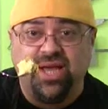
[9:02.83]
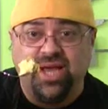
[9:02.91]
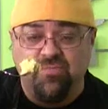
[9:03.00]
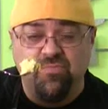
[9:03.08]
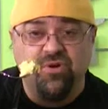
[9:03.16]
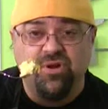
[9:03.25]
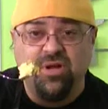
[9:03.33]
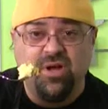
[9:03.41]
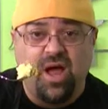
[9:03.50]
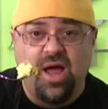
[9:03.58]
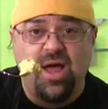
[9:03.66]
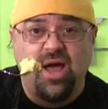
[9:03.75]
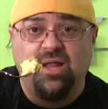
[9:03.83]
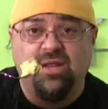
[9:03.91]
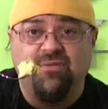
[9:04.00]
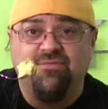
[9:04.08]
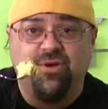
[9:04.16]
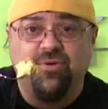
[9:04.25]
Aunt Myrna, I, I
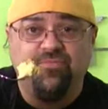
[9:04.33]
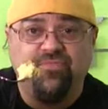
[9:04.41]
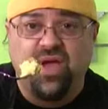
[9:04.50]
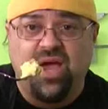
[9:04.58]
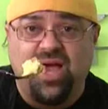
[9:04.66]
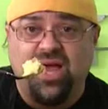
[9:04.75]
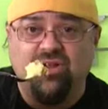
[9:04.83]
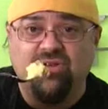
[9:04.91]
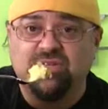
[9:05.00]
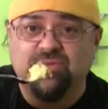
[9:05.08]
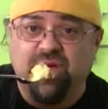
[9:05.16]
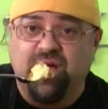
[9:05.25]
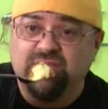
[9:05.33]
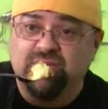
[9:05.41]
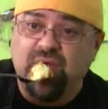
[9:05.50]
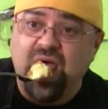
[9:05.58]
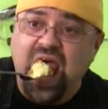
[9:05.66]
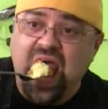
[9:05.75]
love you. I, I know it's gonna be awesome.